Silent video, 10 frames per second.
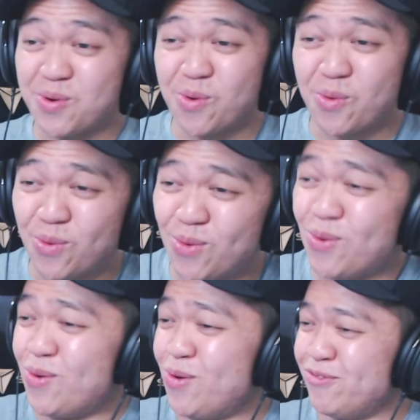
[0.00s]

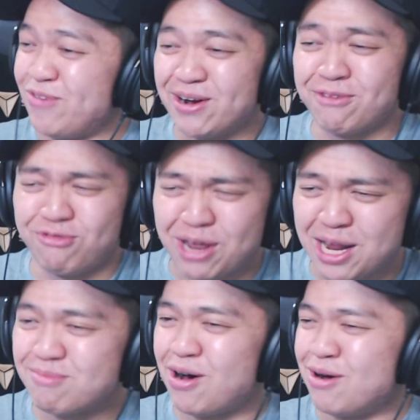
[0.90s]
Ooh, very
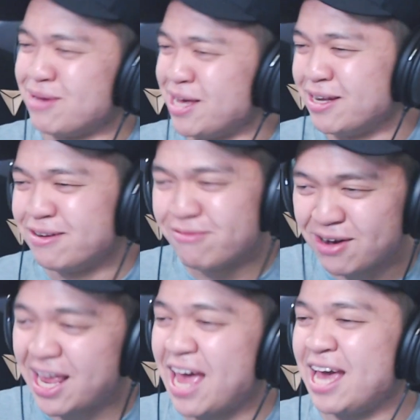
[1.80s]
fitting moment for
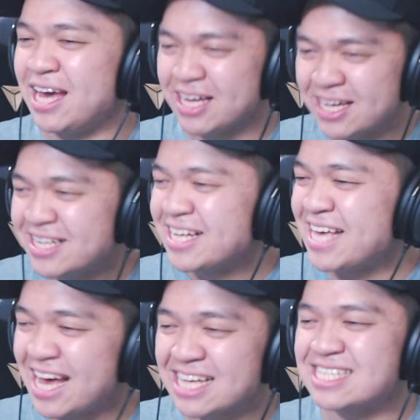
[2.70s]
K.
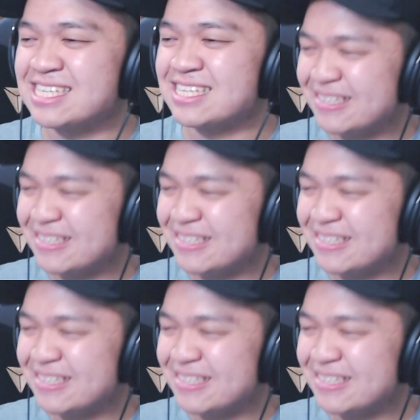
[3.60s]
Yes.